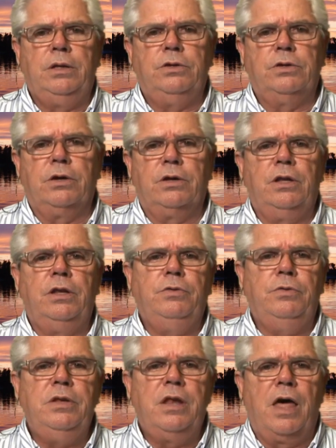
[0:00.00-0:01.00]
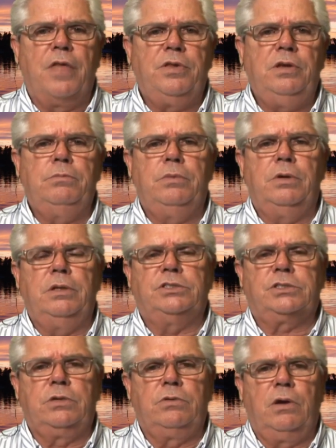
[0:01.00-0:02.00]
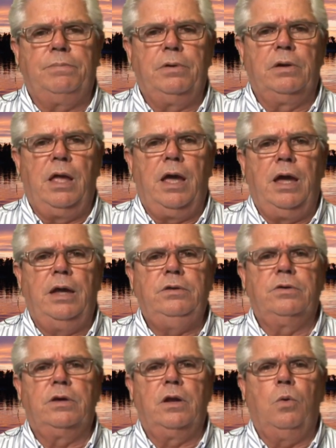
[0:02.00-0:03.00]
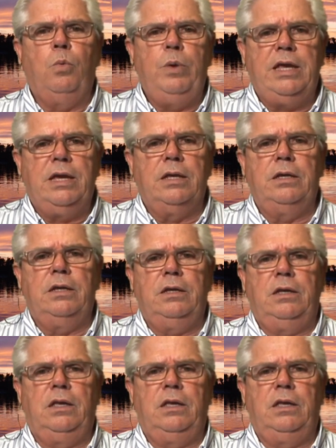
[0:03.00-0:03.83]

you're going to do nothing but screw up your line. You're going to weaken it.